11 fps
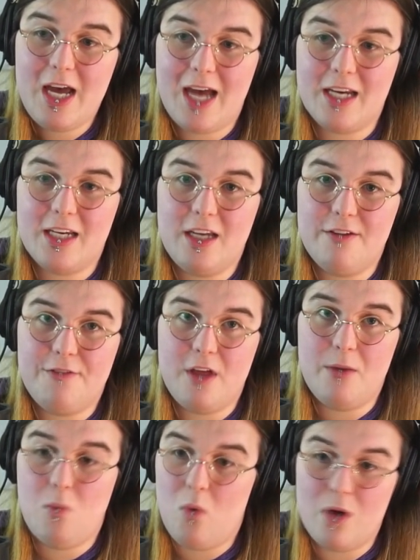and give
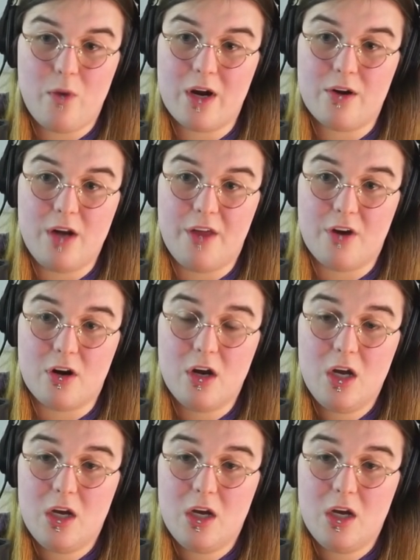them one way or another,